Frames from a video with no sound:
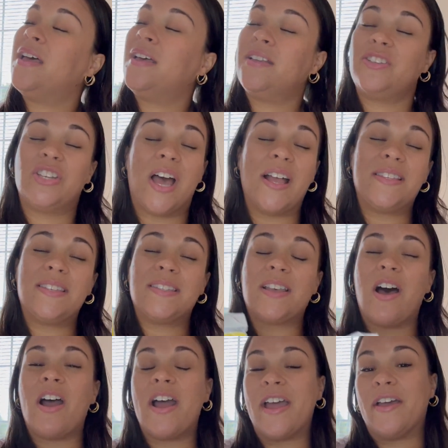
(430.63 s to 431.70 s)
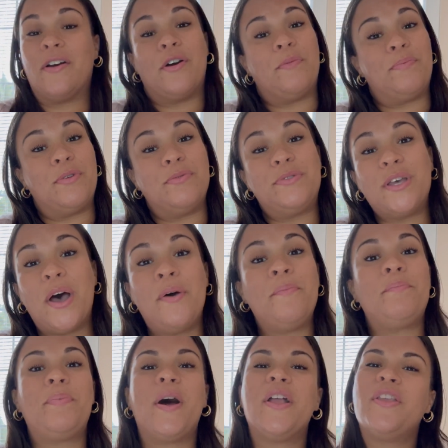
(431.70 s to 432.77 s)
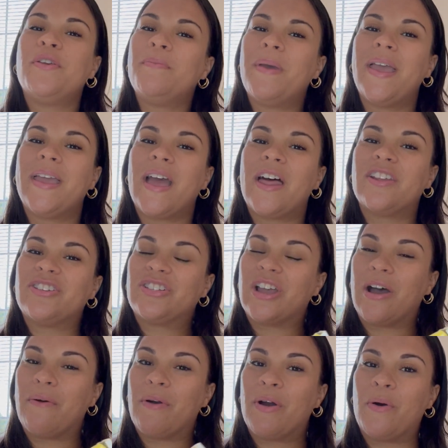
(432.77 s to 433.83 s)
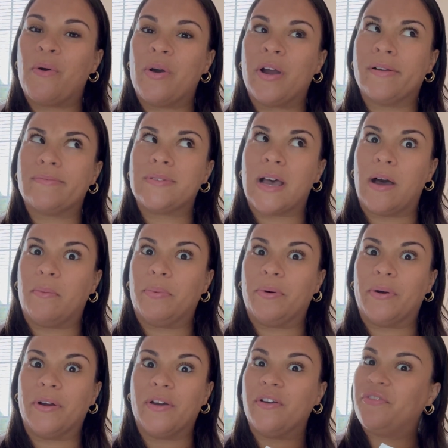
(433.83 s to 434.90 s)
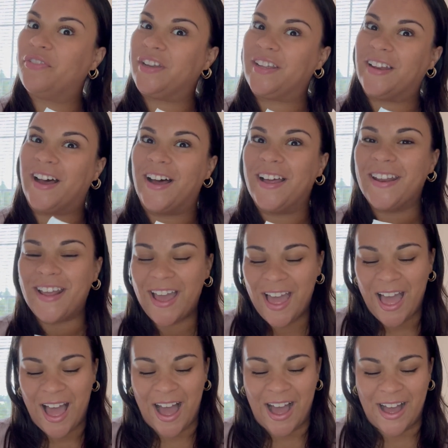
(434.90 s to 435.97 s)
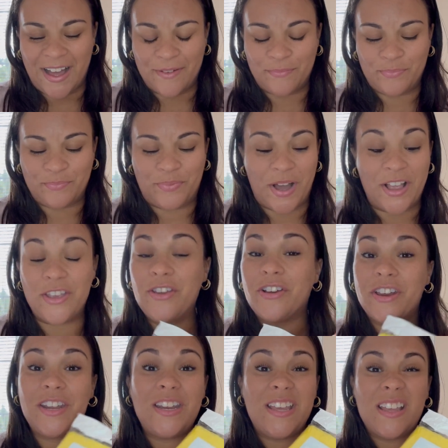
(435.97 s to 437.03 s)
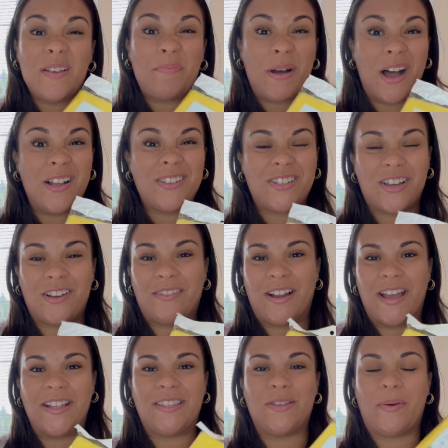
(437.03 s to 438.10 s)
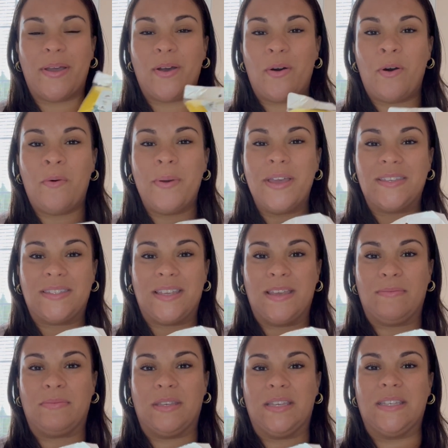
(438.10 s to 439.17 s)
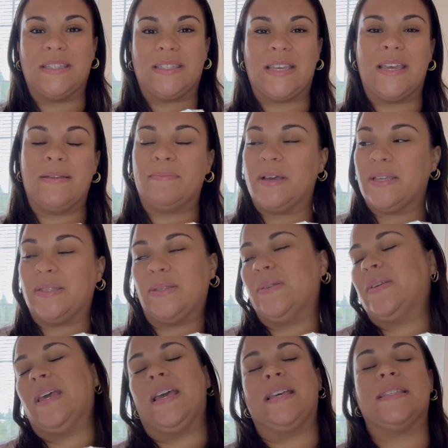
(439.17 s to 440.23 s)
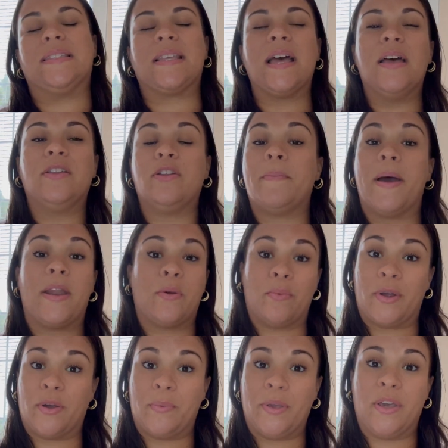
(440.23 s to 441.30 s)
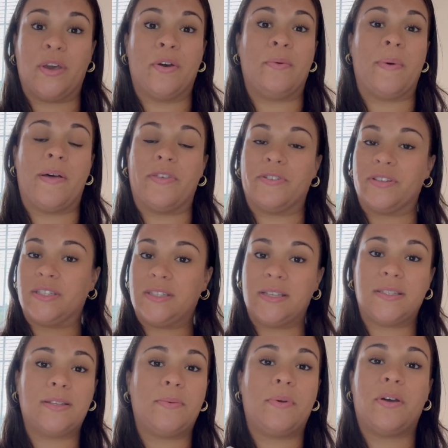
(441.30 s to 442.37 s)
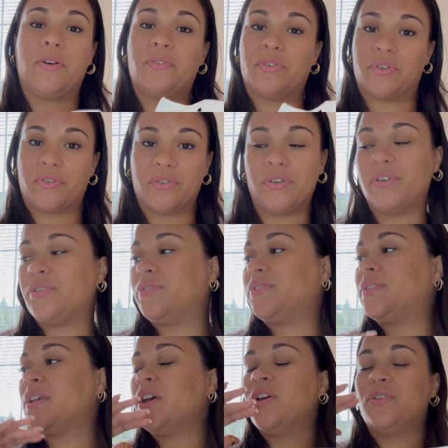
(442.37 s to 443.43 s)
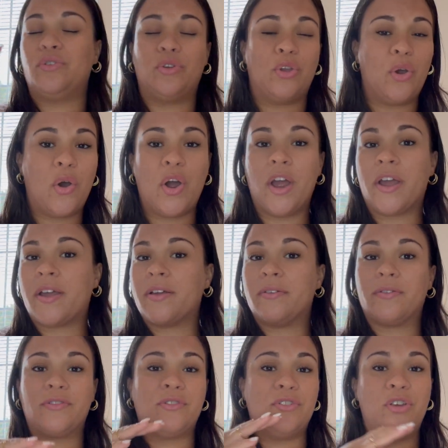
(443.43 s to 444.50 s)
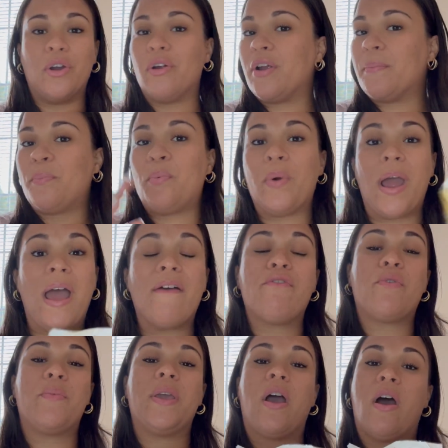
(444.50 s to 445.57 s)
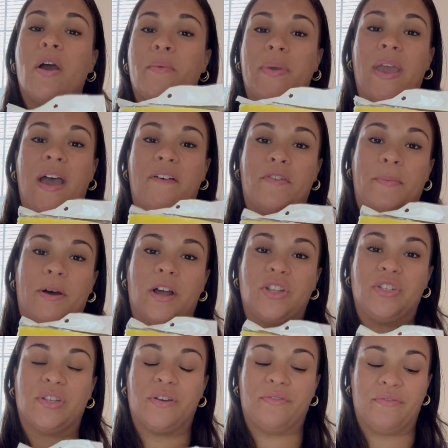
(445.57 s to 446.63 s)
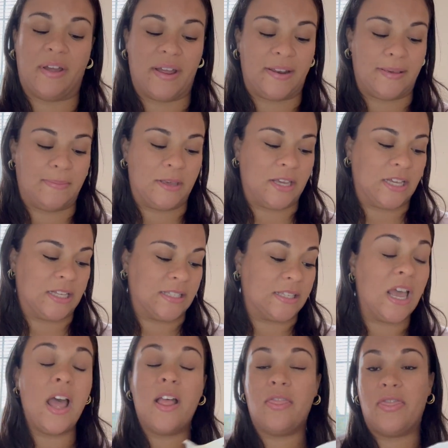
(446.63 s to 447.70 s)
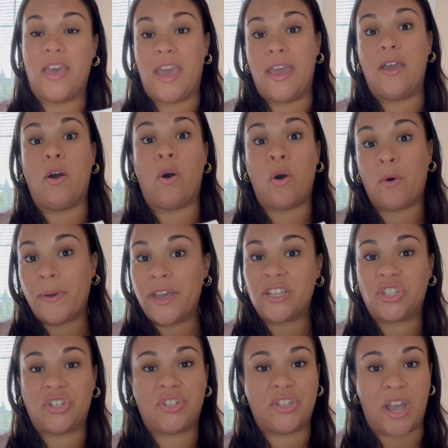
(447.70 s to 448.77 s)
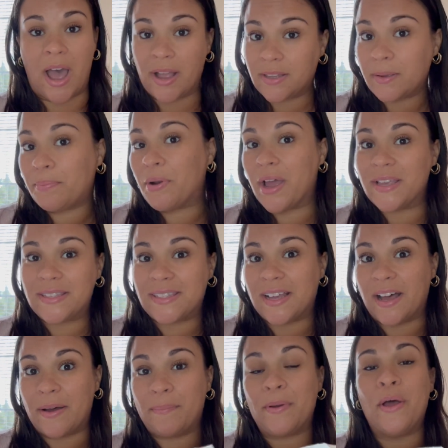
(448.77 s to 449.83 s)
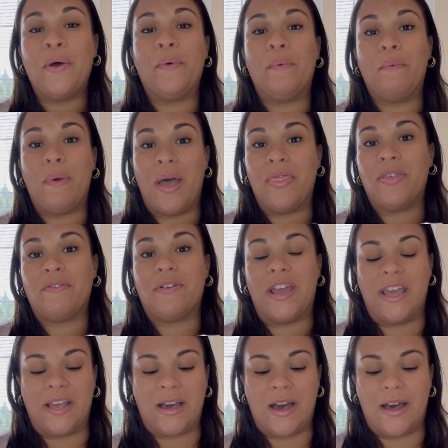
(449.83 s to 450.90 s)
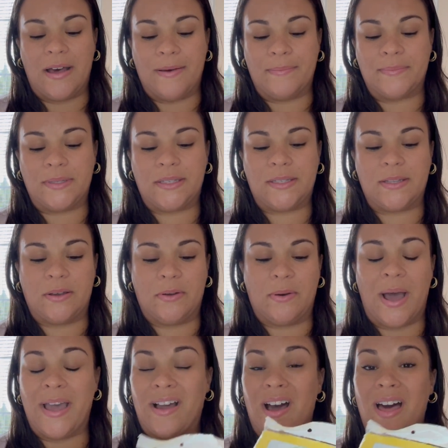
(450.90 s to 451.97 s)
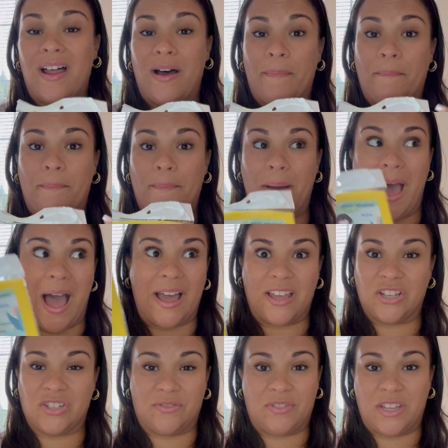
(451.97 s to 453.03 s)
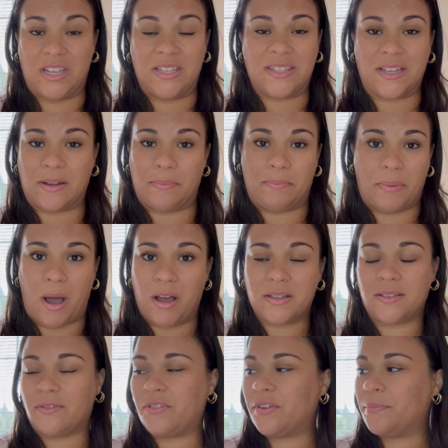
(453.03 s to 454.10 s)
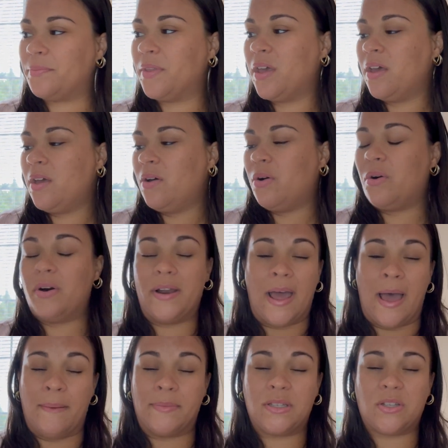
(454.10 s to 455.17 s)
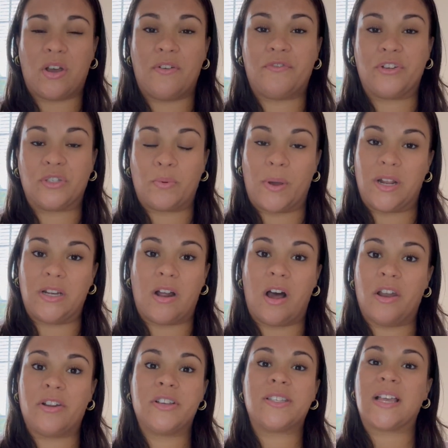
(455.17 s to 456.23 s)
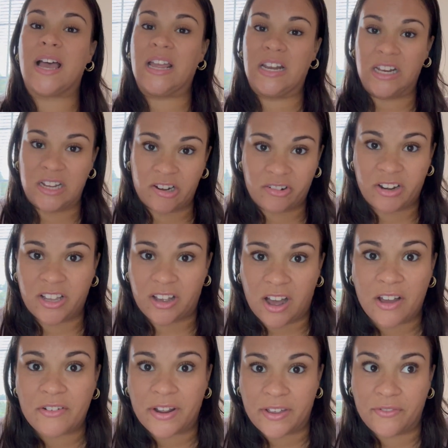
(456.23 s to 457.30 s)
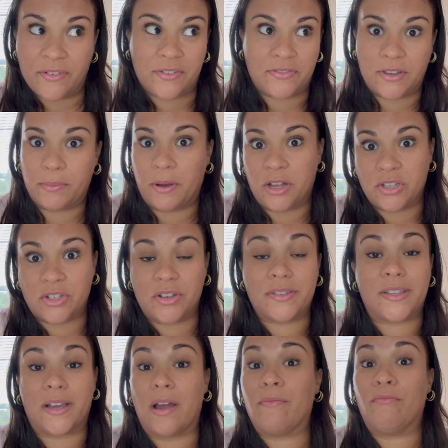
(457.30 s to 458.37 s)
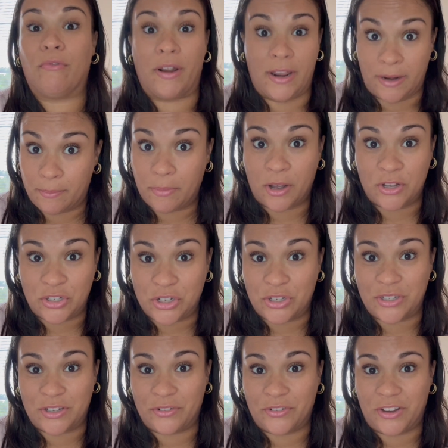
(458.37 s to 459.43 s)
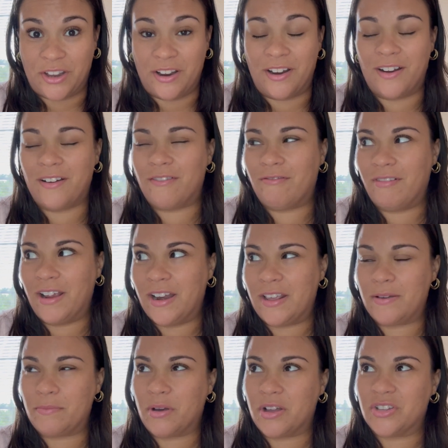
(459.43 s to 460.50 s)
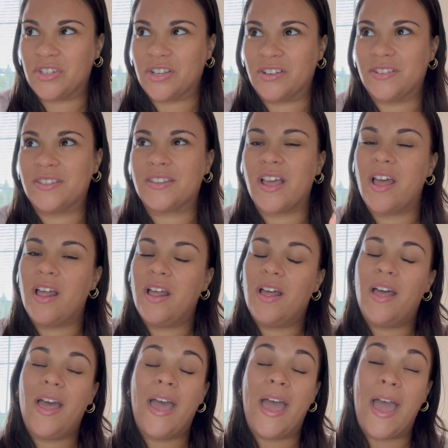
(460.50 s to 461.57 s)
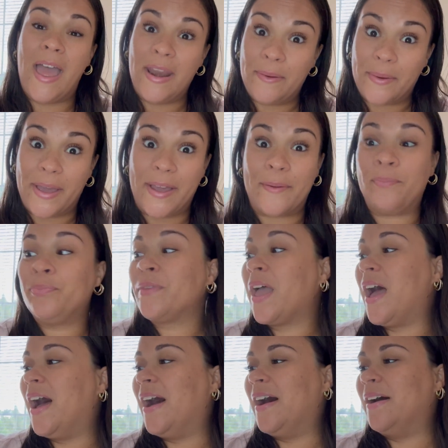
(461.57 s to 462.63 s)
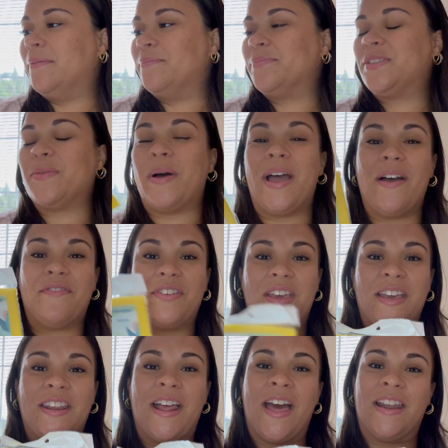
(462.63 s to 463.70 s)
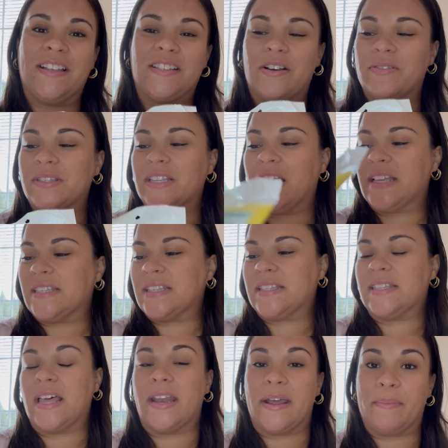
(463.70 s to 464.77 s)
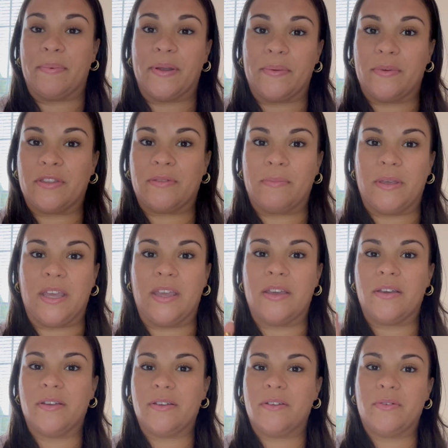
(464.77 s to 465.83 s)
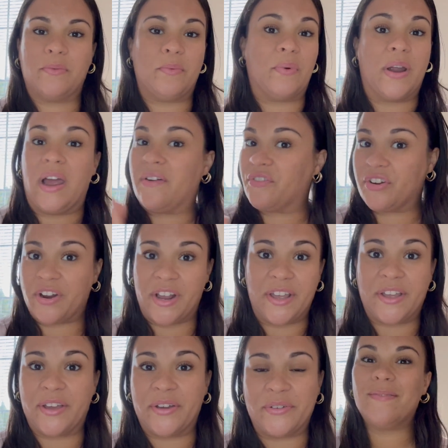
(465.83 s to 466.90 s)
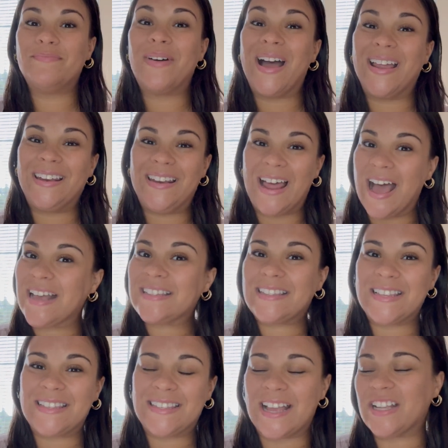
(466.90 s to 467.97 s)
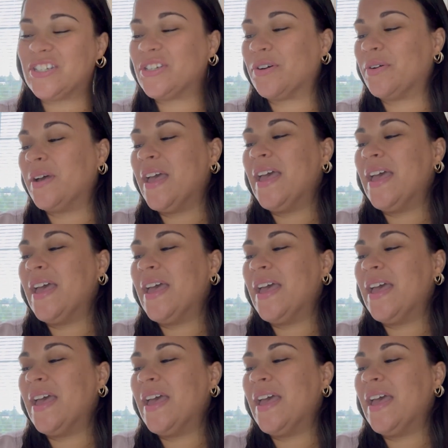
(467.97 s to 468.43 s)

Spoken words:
chances are, I hope you don't, but you may get a shower or downpour, hopefully not. But you're gonna need a poncho, right? So I always keep these in my suitcase, no matter where we go, whether it's Disney World, on a cruise, New York, Europe, wherever we are, we have a poncho ready because they always jack the price up when the rain comes. So I got a package of these, like a box of them on Amazon for $20. I literally got like 50 ponchos. Like I'm raining ponchos over here. Raining ponchos. Anyway, so I have kid and adult sizes that I bring with me wherever I go. My last essential,